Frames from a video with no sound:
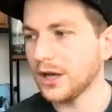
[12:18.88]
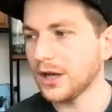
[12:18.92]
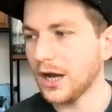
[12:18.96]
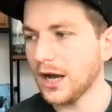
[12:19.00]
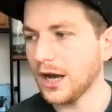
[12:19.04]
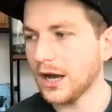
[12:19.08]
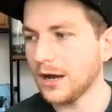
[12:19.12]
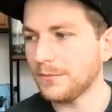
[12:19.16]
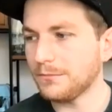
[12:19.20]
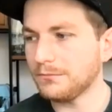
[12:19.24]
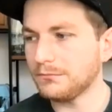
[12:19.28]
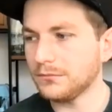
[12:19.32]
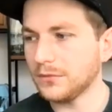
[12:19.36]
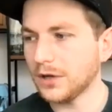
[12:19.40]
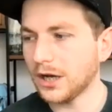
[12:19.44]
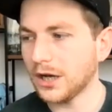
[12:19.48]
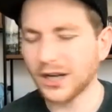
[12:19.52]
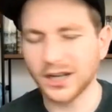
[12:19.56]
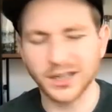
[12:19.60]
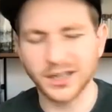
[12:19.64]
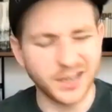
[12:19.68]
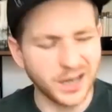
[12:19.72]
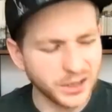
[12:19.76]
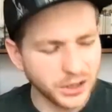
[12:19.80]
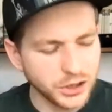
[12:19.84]
Um, and
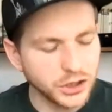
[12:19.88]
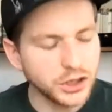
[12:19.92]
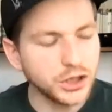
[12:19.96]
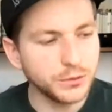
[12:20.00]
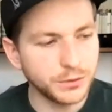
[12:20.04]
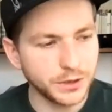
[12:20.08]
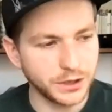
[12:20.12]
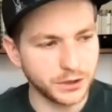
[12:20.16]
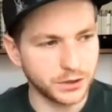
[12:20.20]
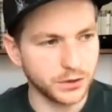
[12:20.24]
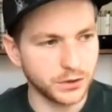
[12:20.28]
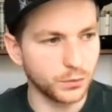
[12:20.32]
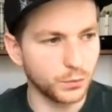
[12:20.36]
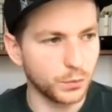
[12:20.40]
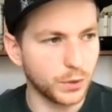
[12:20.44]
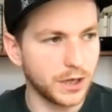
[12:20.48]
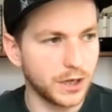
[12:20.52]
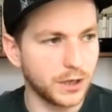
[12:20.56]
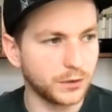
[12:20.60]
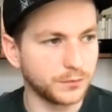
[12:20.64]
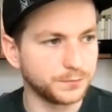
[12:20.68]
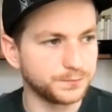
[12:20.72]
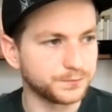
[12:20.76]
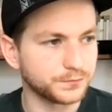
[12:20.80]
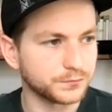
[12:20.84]
I kind of knew it had gone
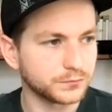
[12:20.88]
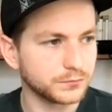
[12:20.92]
well.